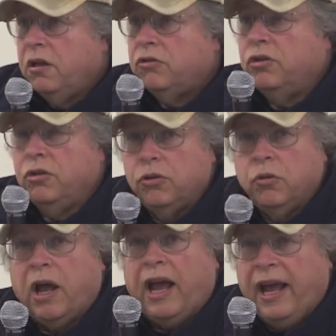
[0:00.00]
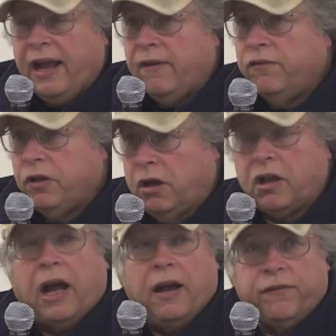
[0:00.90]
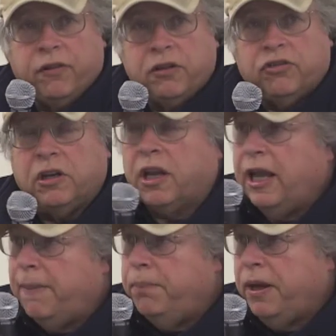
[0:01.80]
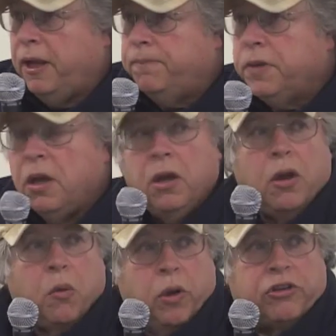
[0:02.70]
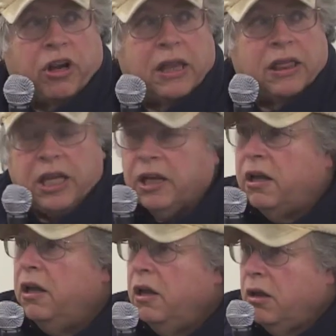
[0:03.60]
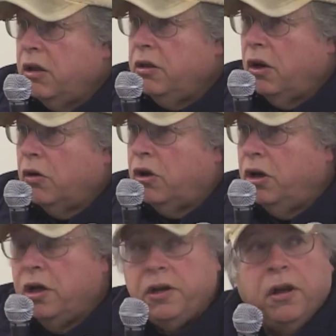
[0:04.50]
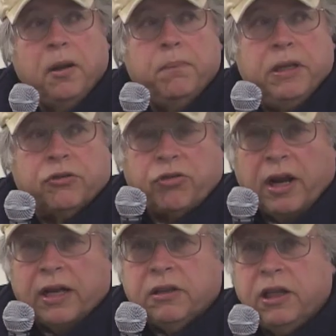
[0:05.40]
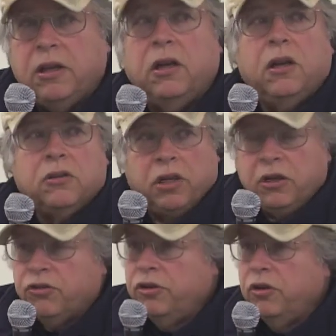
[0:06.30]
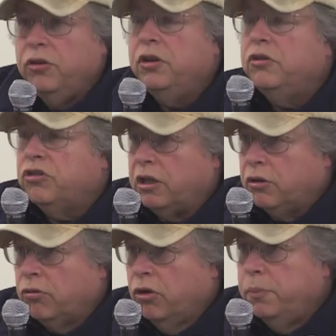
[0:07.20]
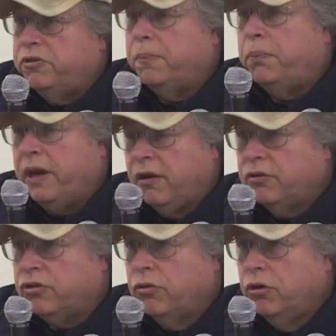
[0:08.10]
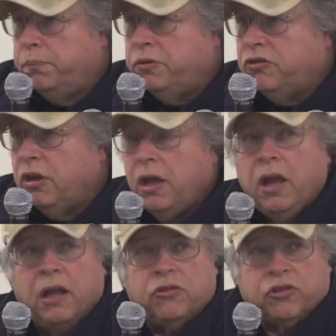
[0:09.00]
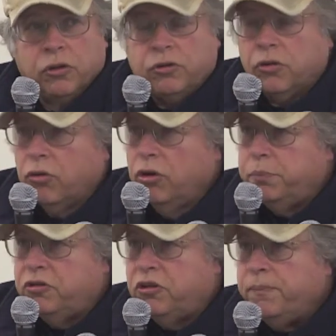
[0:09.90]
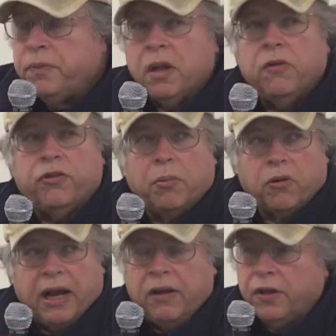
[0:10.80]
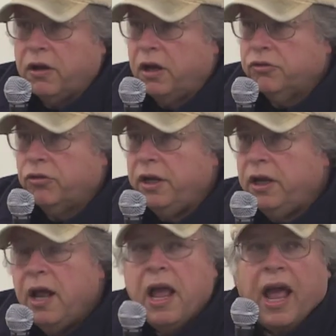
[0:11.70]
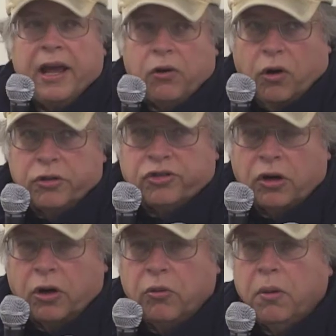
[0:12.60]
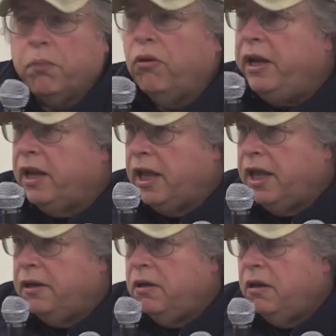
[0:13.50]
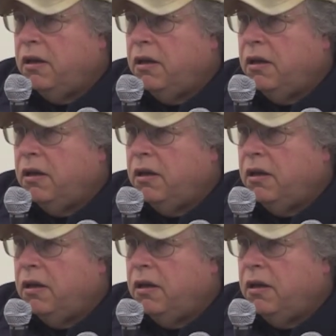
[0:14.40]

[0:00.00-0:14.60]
to have a conference and a campaign, which I think you know, could be attracting teacher unions and groups and parents groups and student groups from around the country and also bring in